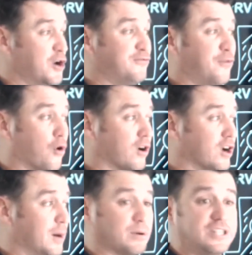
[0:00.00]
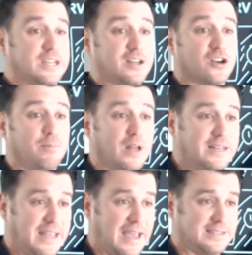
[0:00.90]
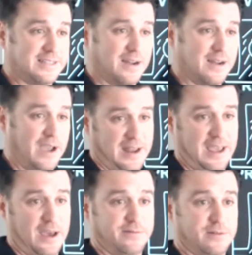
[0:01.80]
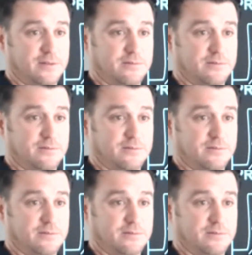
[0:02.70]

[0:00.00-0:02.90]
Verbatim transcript: for a particular blood gas that I might have.